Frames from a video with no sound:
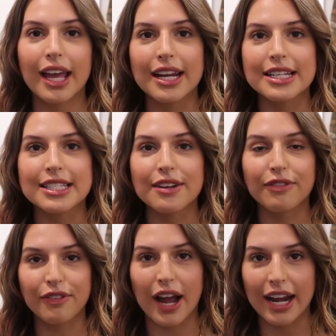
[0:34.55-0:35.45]
It is
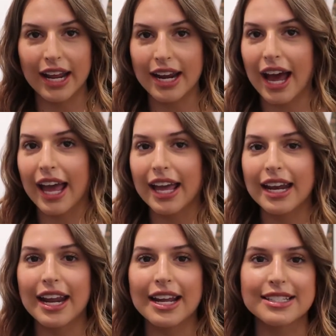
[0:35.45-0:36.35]
Friday night
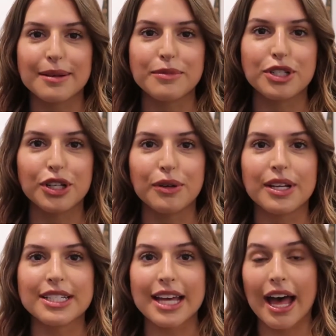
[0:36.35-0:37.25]
and as I'm sure you
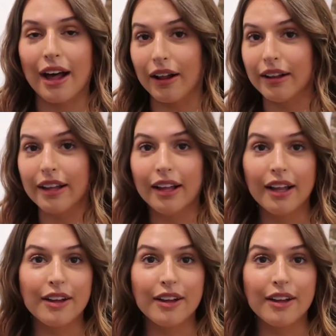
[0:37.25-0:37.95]
can tell,